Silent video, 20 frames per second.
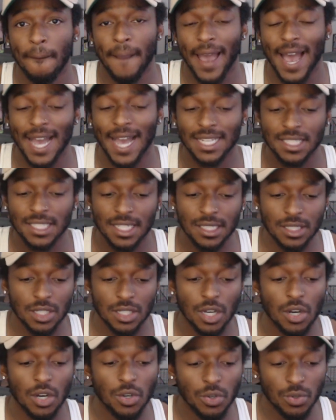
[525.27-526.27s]
I just
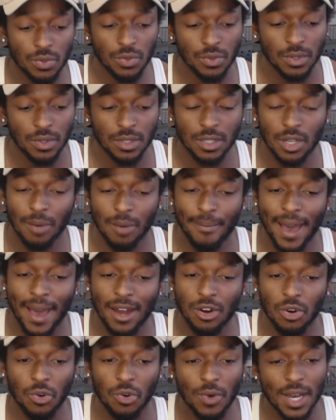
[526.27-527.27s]
know no
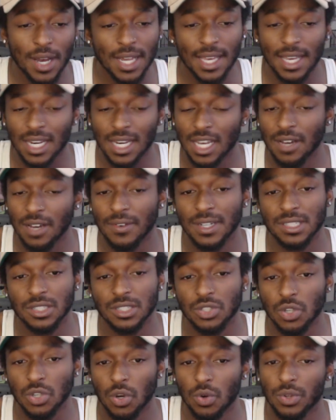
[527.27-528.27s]
matter what any of us
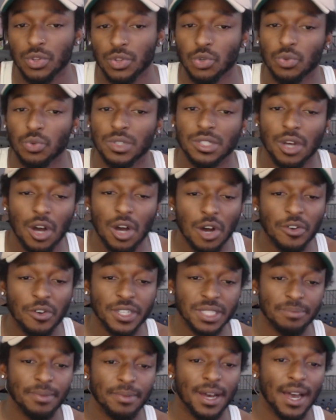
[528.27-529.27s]
is going through, it's
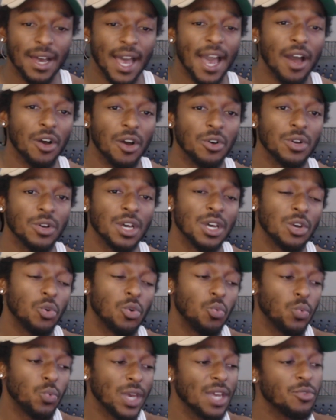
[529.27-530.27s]
always about how
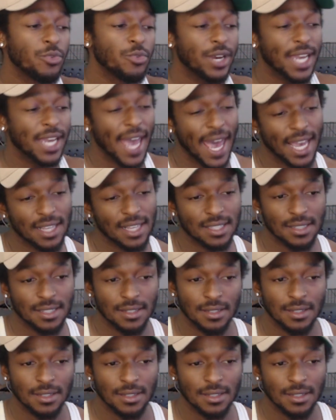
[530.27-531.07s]
we react.